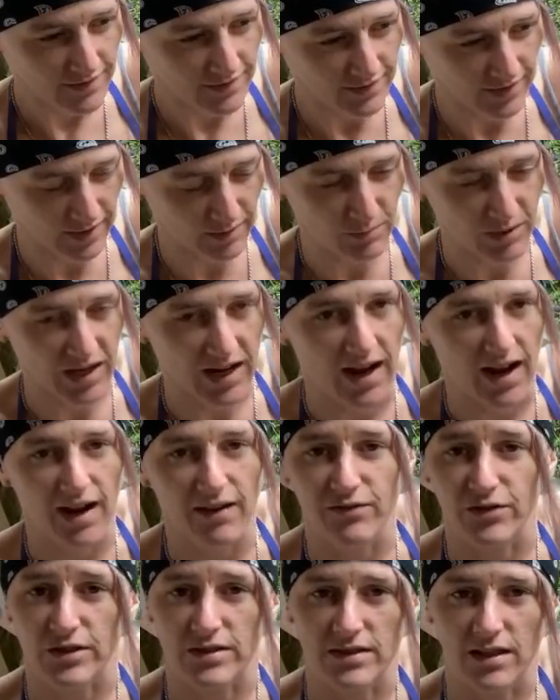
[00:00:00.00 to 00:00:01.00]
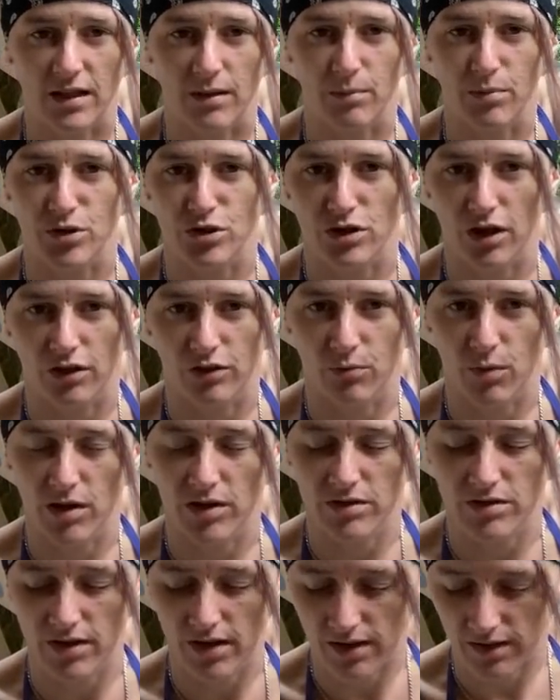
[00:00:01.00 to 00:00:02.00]
And then I'm gonna have to set up a shell
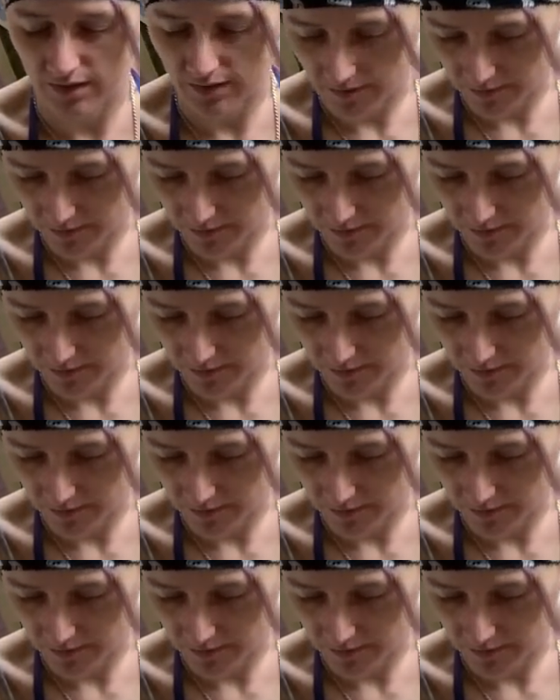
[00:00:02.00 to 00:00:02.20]
dweller tank.